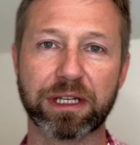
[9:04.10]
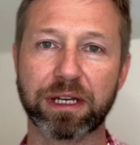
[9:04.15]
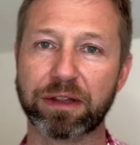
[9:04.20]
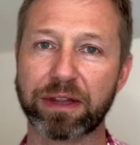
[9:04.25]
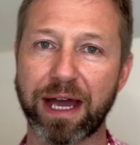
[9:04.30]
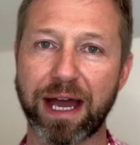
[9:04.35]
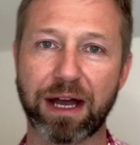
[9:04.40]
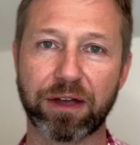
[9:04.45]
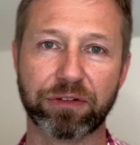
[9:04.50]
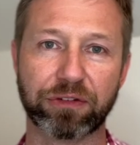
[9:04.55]
and
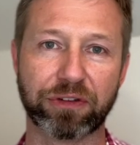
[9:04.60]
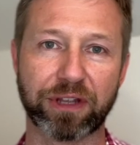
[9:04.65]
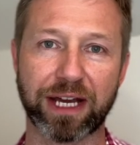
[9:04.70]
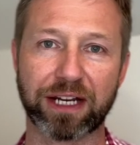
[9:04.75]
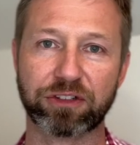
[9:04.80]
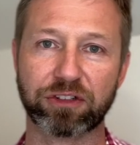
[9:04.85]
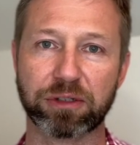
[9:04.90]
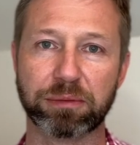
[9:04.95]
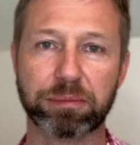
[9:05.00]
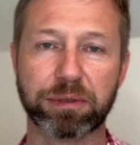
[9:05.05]
the house is
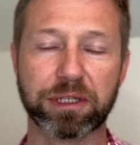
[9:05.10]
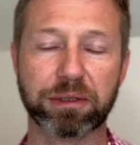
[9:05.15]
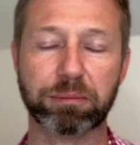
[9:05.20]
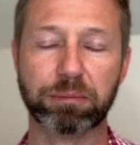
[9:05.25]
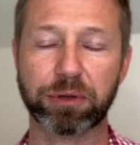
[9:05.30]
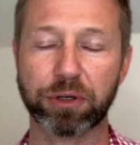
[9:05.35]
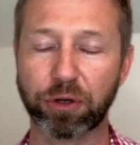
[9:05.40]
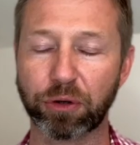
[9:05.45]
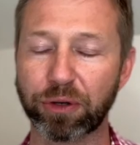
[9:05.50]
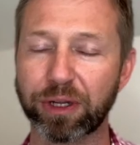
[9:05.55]
actually being
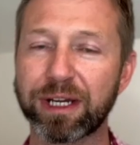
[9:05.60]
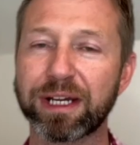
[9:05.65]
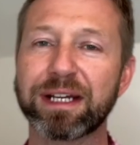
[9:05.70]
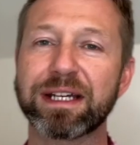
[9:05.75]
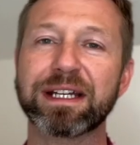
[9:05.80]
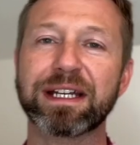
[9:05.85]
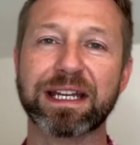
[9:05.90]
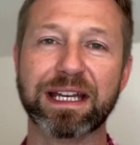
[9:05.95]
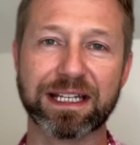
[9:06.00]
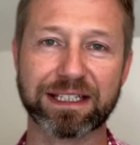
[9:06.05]
built,
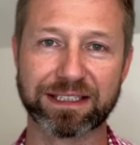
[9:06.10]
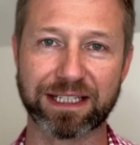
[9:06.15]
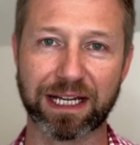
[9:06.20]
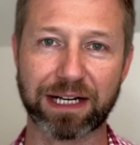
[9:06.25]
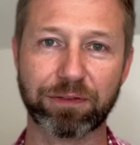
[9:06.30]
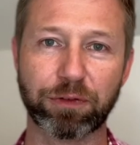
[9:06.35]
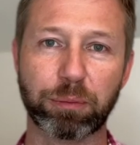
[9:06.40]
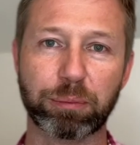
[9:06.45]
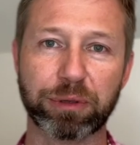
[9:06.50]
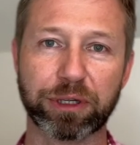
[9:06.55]
it's
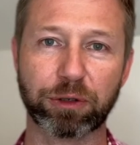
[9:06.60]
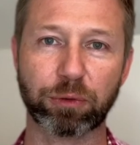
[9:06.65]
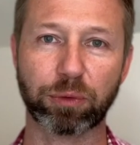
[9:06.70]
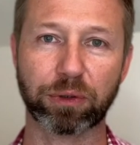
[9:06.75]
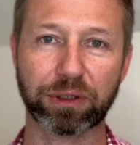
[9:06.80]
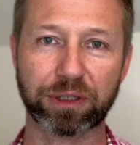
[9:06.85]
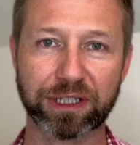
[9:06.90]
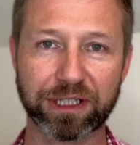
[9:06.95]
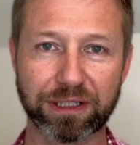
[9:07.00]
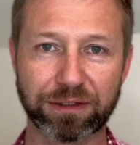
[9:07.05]
kind of a big
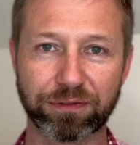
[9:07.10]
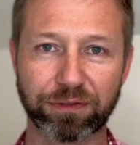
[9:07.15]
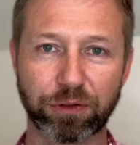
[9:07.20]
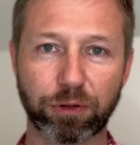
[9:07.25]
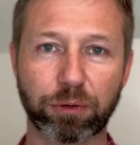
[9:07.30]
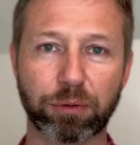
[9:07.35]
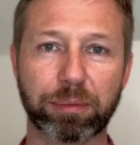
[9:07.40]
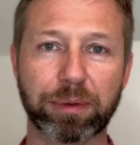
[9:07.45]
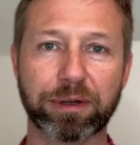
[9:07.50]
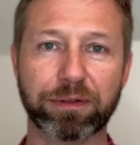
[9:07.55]
relief, a
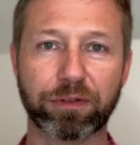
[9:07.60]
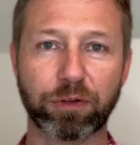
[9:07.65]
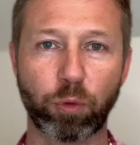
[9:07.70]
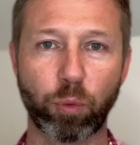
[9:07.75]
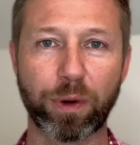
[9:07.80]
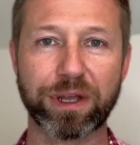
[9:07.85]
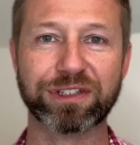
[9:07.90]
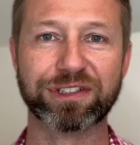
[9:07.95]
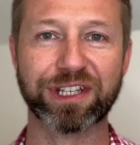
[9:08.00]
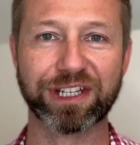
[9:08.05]
little bit of a
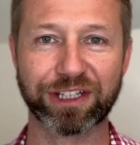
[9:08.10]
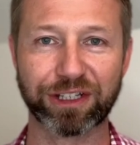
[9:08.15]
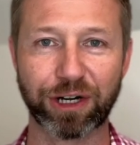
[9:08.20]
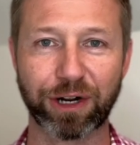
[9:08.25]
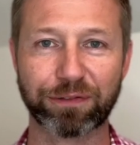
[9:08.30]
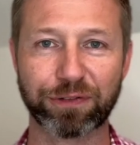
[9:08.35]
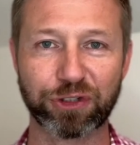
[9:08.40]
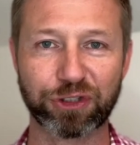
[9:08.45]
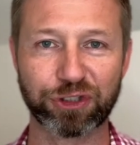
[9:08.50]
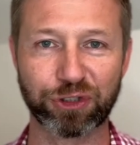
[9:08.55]
weight taken
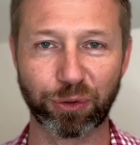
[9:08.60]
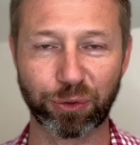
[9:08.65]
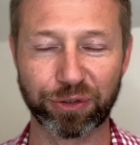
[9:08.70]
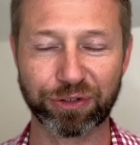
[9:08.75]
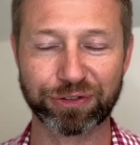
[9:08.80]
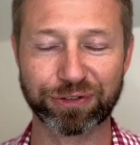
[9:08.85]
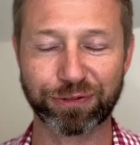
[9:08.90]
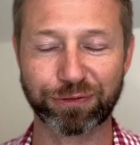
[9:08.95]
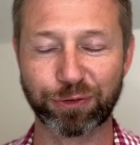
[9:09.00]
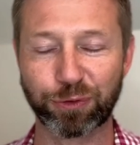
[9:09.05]
off your
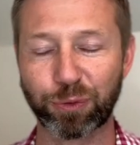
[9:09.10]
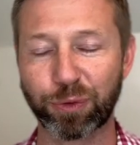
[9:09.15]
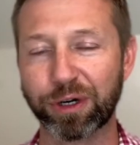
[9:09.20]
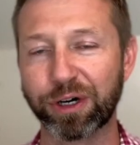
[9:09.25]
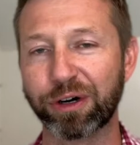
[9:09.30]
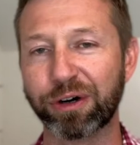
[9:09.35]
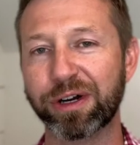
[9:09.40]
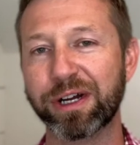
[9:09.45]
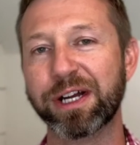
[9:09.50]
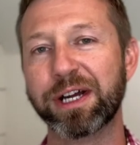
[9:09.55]
shoulders, if you
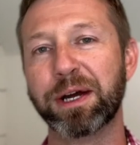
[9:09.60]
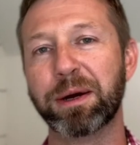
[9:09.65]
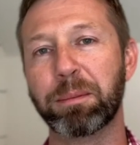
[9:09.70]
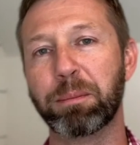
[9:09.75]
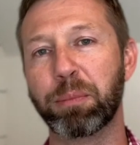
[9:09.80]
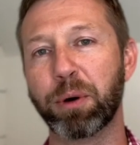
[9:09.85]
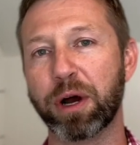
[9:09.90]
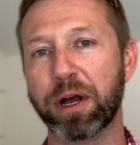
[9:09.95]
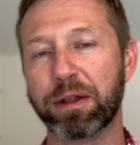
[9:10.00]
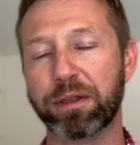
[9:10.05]
will.
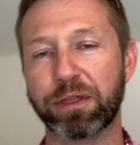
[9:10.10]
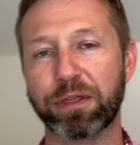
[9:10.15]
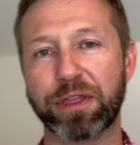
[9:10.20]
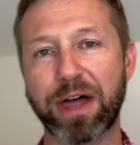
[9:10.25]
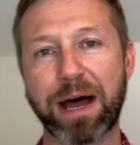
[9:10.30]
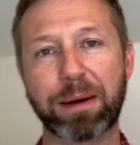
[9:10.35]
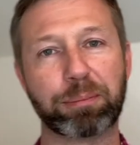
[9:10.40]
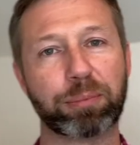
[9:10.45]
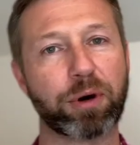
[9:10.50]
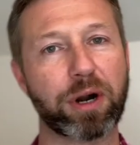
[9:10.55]
But
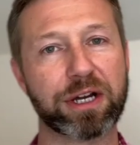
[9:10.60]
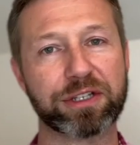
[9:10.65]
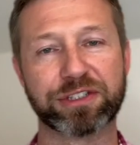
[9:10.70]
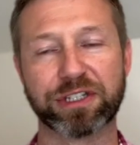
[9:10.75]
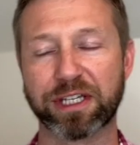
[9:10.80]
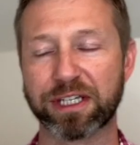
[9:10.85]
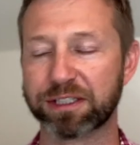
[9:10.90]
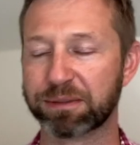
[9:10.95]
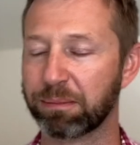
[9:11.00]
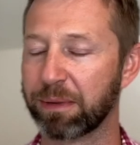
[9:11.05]
that
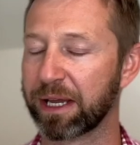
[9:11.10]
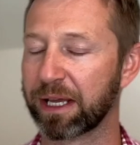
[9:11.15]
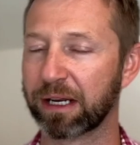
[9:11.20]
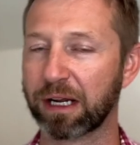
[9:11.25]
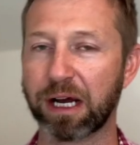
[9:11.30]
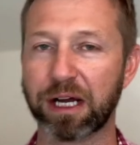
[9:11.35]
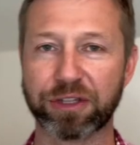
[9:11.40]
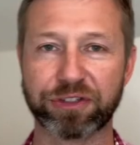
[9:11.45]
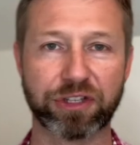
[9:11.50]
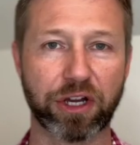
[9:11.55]
process, man,
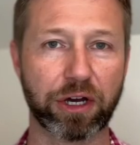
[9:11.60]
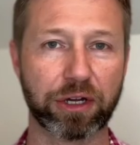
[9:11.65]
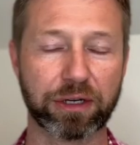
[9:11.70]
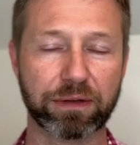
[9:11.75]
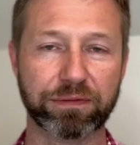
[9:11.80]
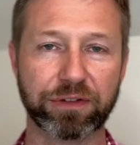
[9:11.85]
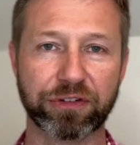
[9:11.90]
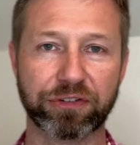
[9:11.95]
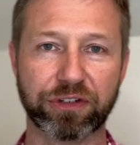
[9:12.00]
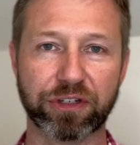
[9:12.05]
a ton
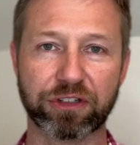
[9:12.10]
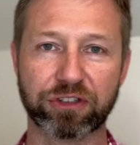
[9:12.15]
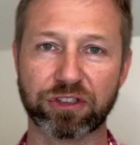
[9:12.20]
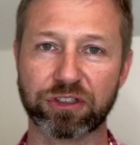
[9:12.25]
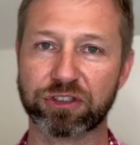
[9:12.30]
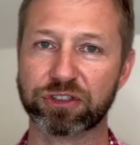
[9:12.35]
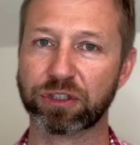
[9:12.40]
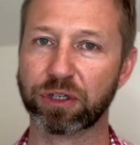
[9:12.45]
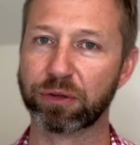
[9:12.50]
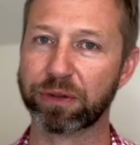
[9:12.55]
of
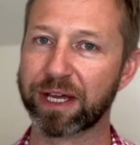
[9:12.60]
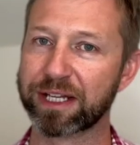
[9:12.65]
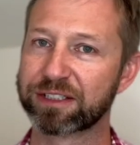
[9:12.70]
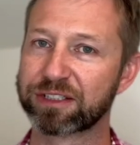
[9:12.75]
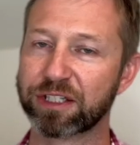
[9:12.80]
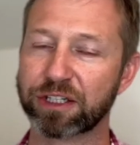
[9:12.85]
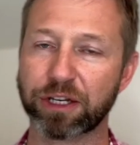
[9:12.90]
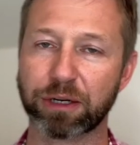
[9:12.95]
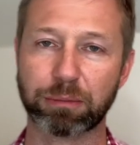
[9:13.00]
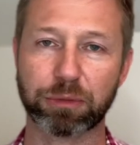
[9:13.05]
decisions. So
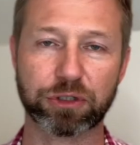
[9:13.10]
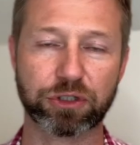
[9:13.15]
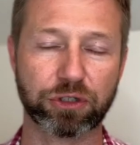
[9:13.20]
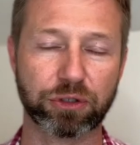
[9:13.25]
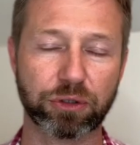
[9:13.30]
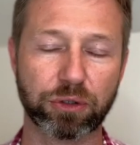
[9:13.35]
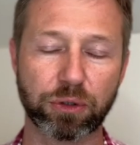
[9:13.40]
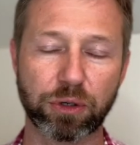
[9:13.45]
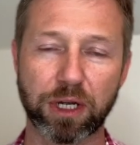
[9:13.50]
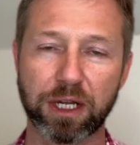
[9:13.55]
that's the number
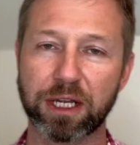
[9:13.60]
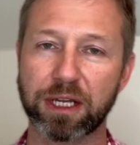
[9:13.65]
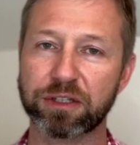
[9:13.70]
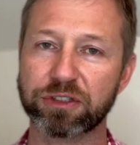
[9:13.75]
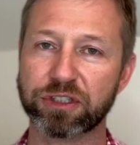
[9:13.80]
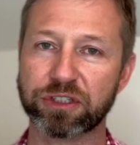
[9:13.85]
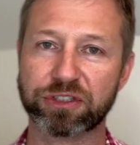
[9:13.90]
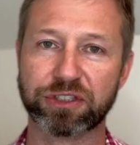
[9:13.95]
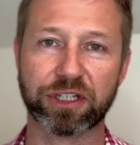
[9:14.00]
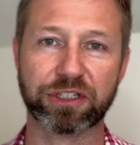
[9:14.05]
two,
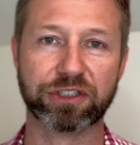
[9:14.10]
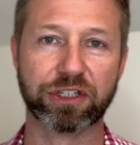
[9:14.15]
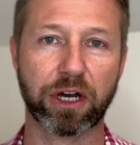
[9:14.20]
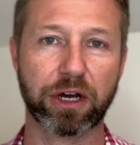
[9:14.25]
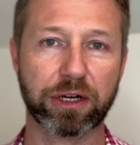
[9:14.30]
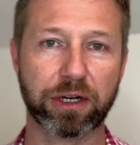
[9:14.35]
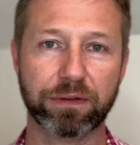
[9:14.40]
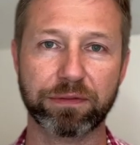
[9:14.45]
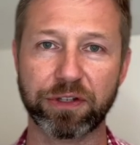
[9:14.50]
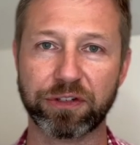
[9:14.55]
just a
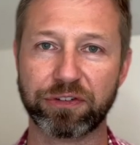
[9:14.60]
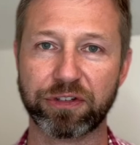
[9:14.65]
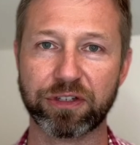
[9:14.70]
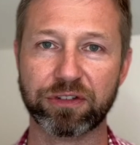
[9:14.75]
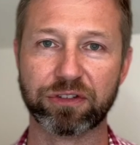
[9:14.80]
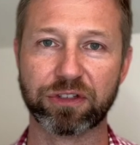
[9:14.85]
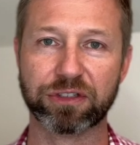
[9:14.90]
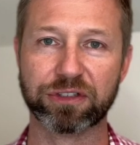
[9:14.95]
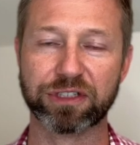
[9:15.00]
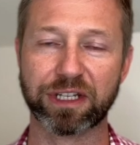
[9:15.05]
ton of
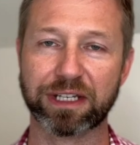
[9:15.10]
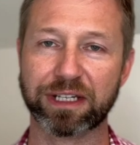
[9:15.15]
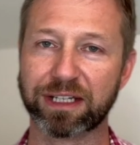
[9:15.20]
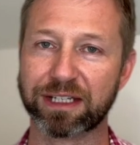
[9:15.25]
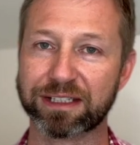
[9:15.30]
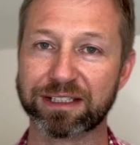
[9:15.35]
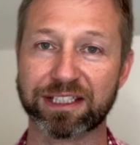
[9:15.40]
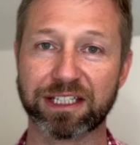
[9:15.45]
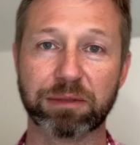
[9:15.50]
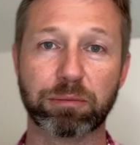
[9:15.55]
decisions, and it
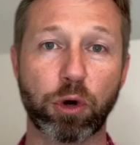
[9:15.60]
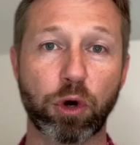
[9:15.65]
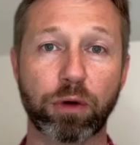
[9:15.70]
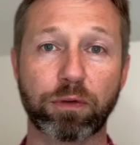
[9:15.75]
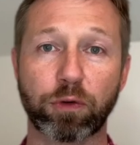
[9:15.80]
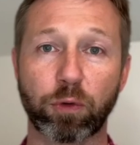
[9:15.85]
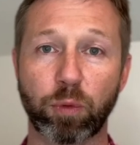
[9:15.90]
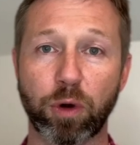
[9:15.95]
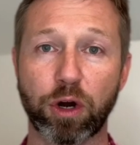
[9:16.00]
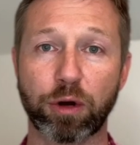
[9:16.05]
can seem
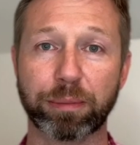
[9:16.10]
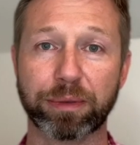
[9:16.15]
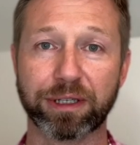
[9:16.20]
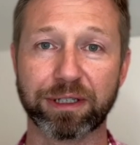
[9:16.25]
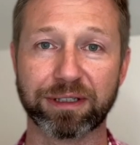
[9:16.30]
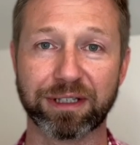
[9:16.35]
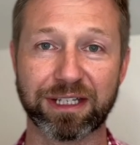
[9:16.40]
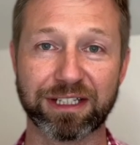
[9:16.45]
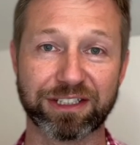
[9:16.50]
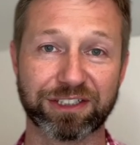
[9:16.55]

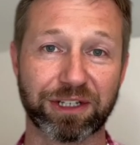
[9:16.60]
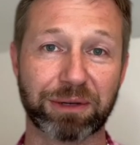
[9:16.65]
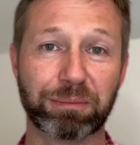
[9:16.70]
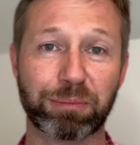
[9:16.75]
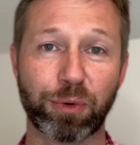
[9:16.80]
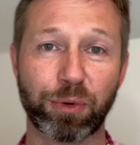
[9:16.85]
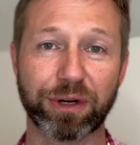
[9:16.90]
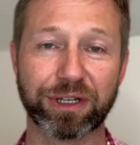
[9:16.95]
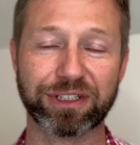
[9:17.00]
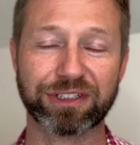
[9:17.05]
overwhelming at some
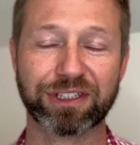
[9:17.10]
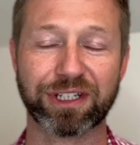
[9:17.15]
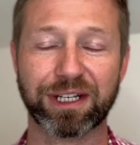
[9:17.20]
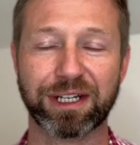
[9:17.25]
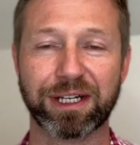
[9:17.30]
points.